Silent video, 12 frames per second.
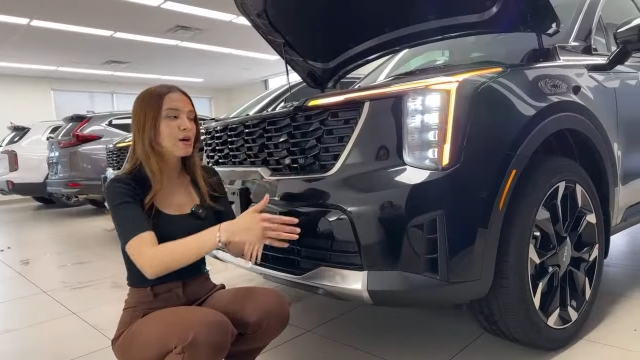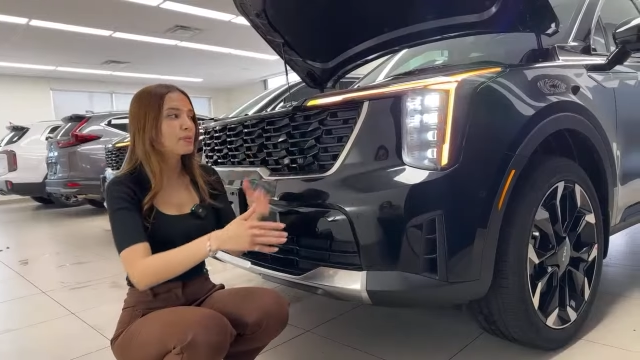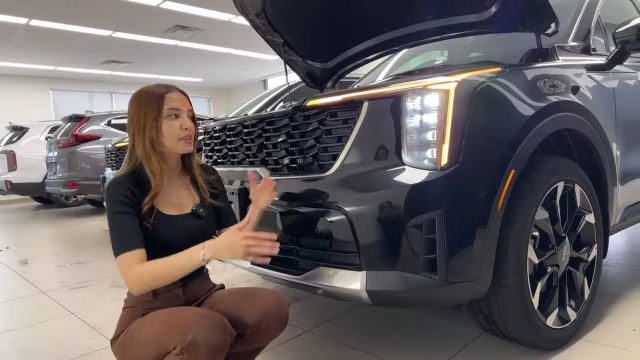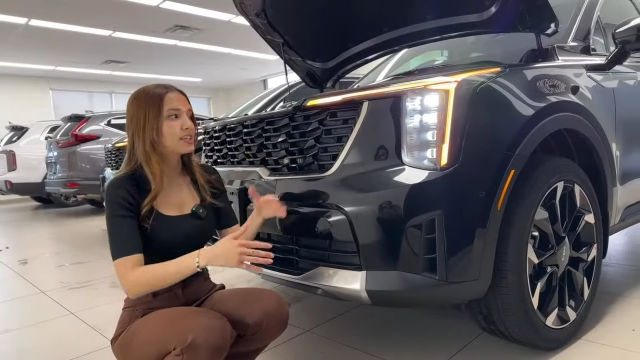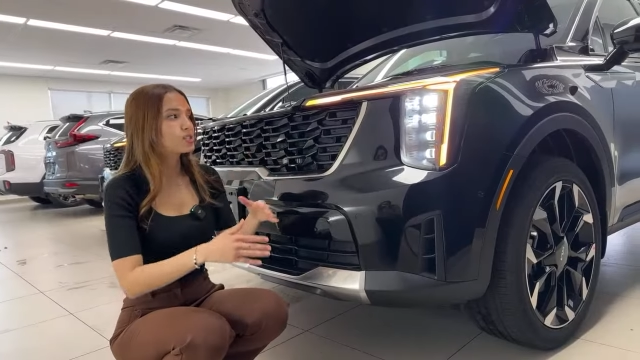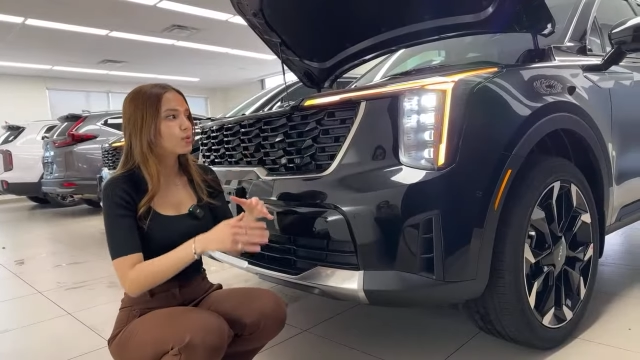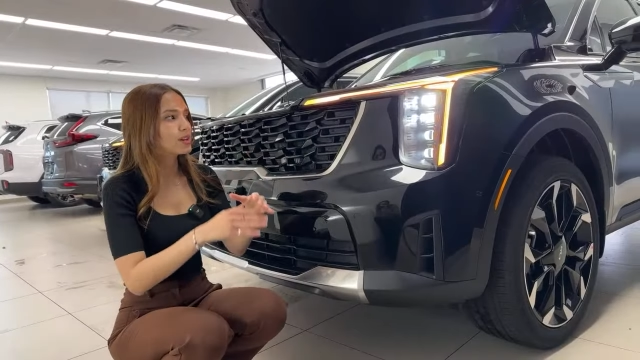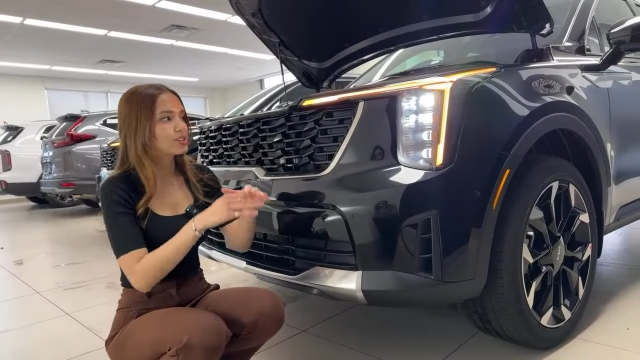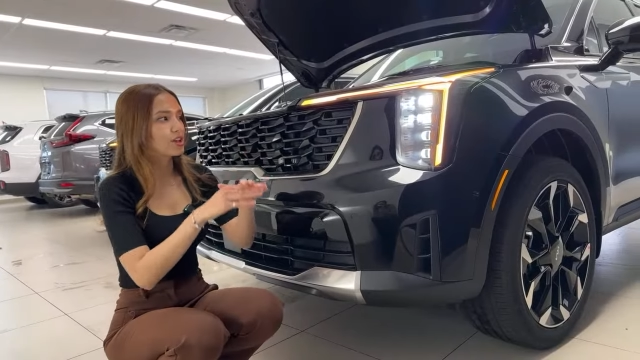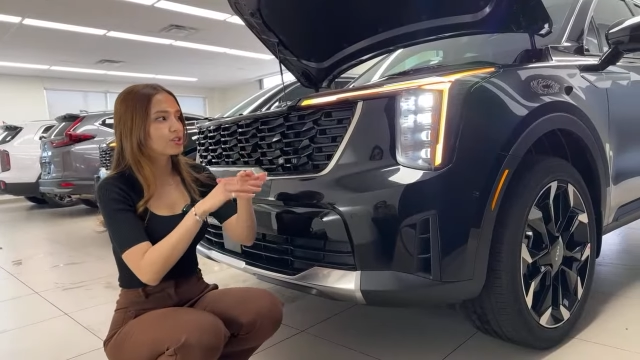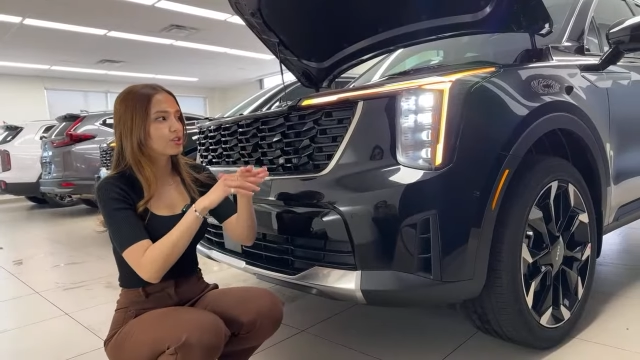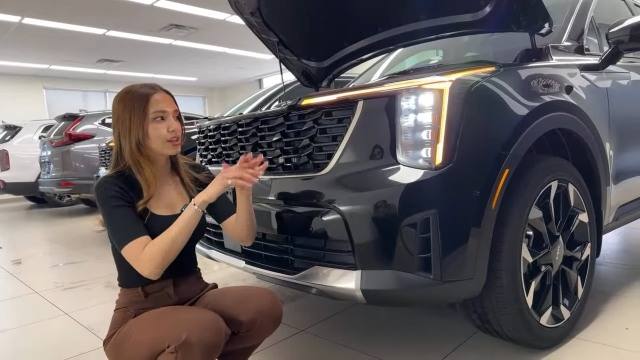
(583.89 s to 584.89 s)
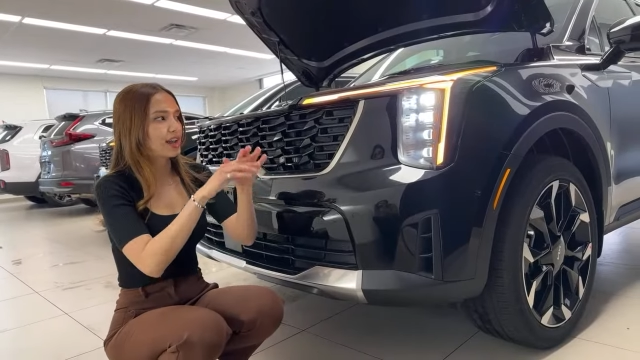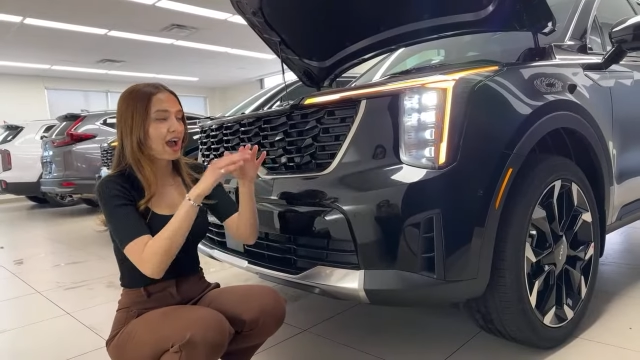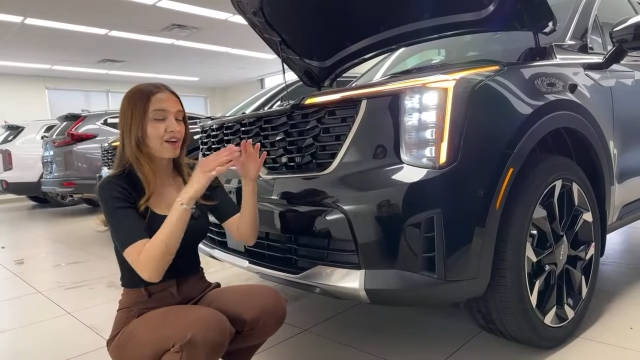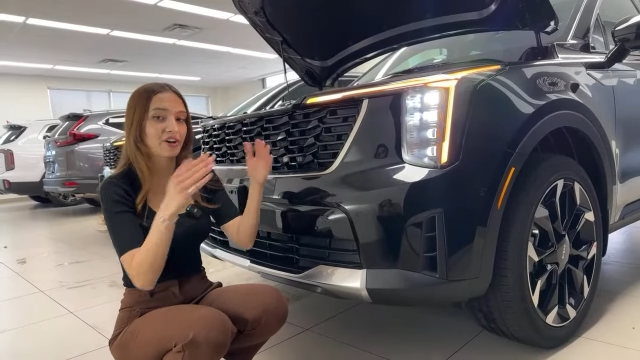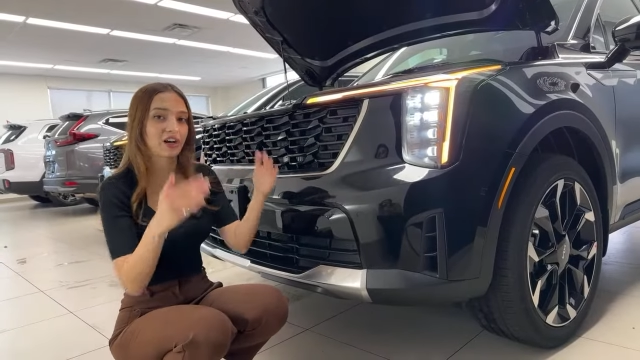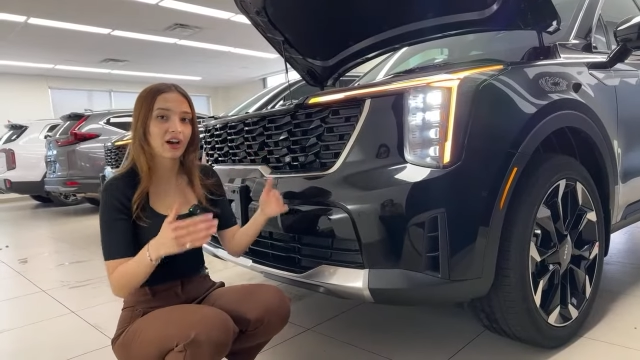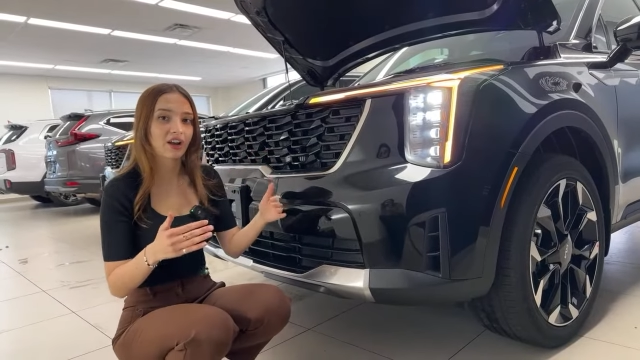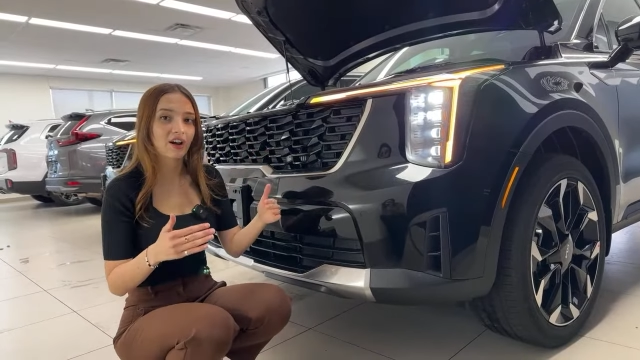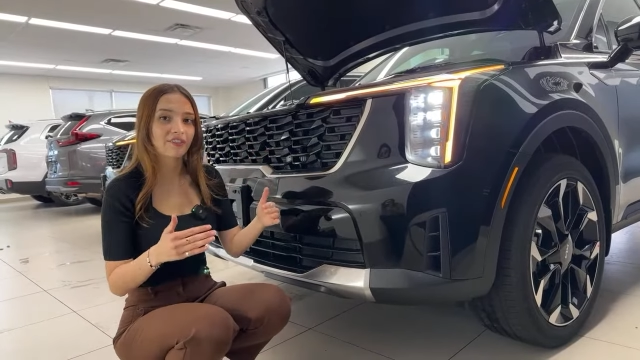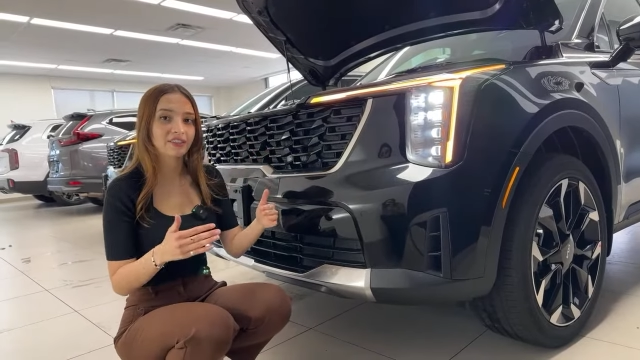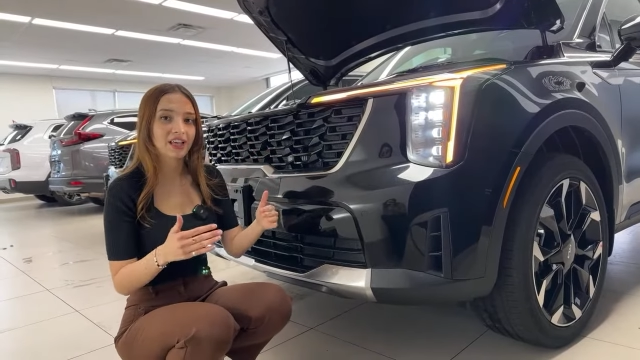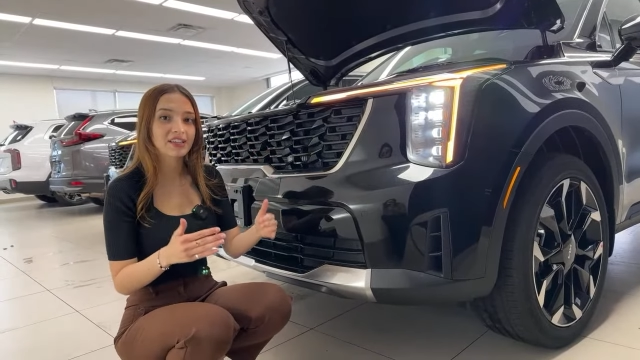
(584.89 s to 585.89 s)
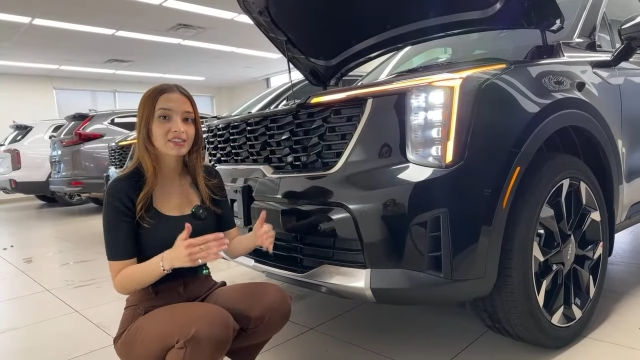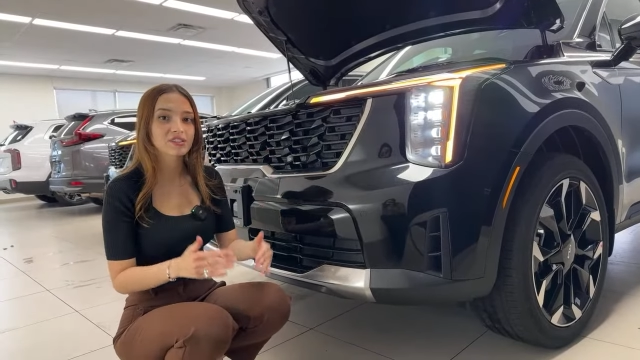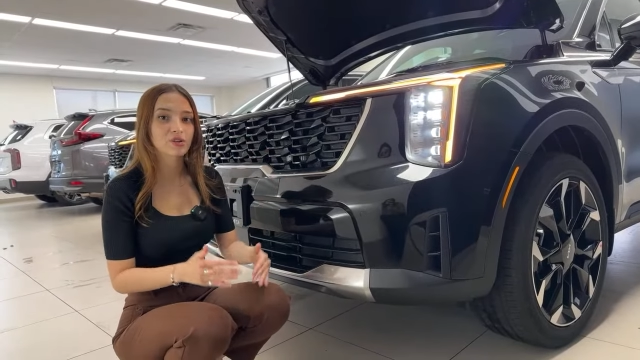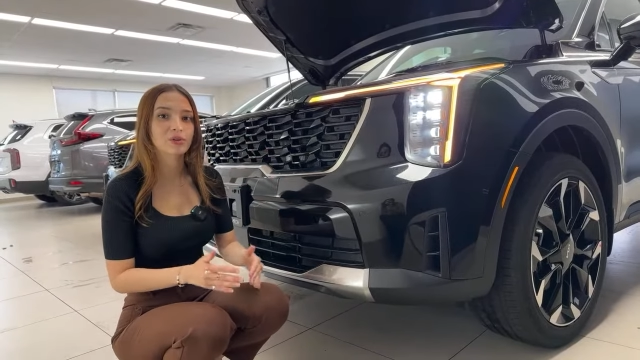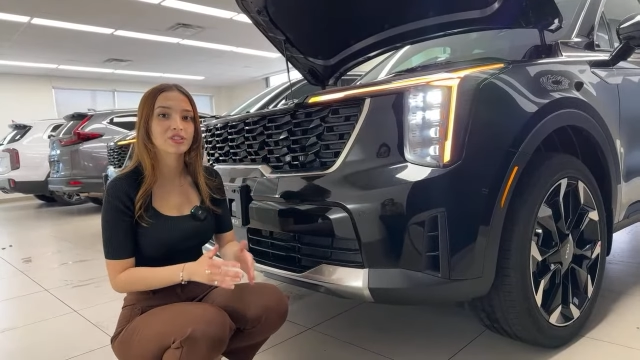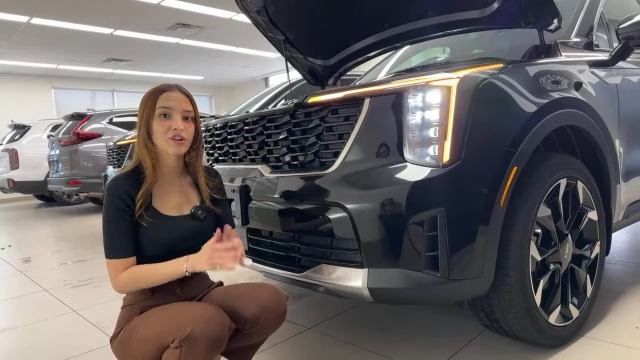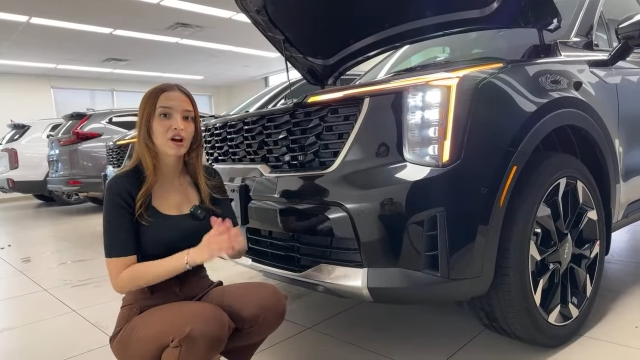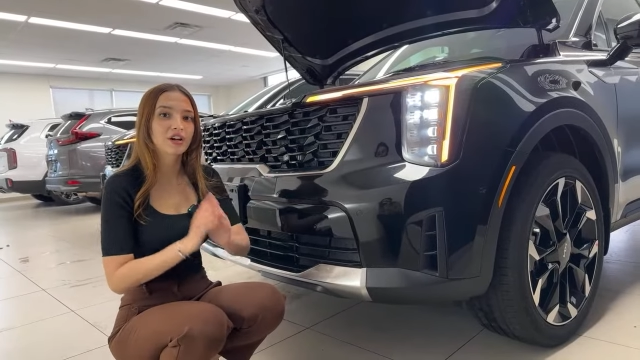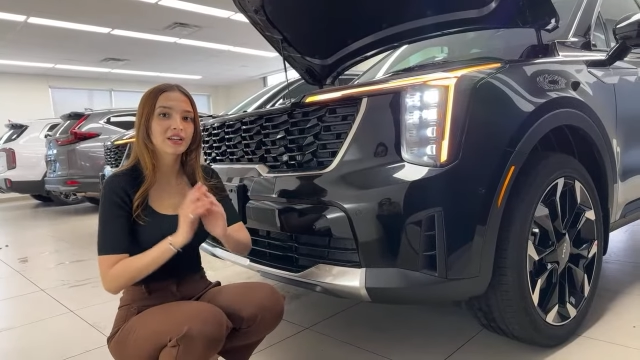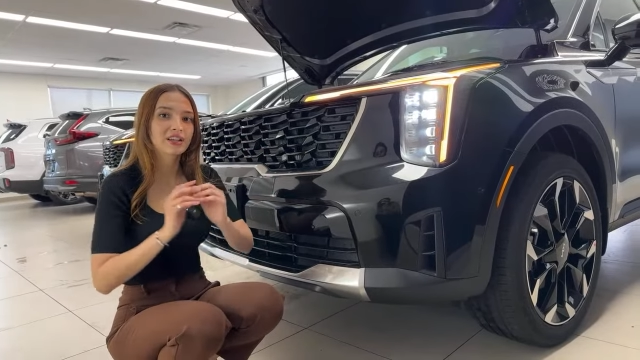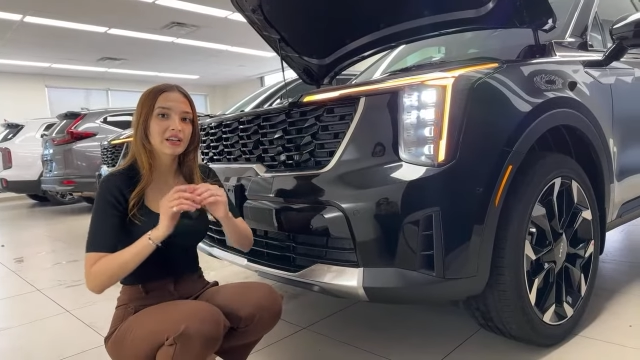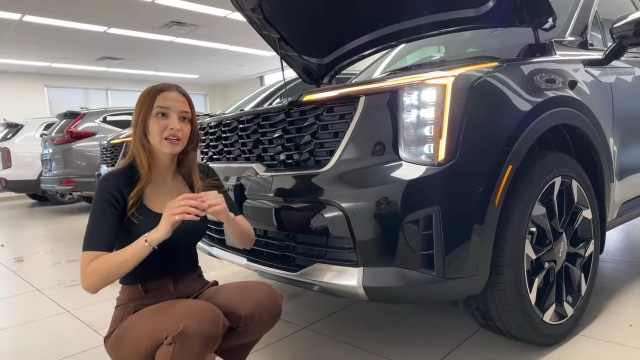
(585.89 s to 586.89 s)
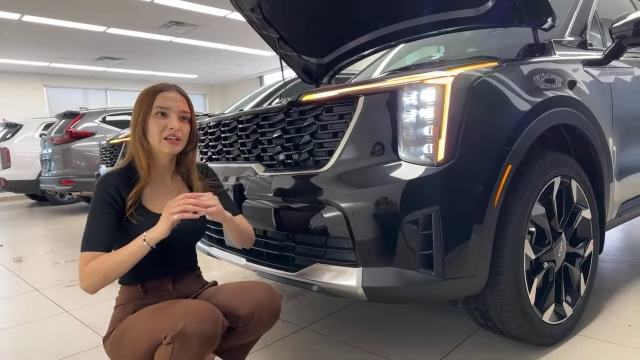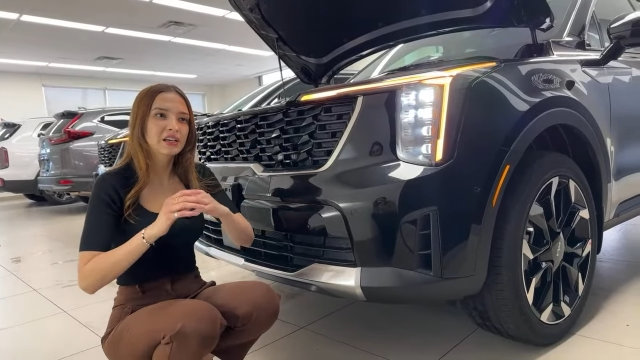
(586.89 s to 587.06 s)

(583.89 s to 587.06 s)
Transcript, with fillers: but this one is also gonna have a cutoff lens, so it's not gonna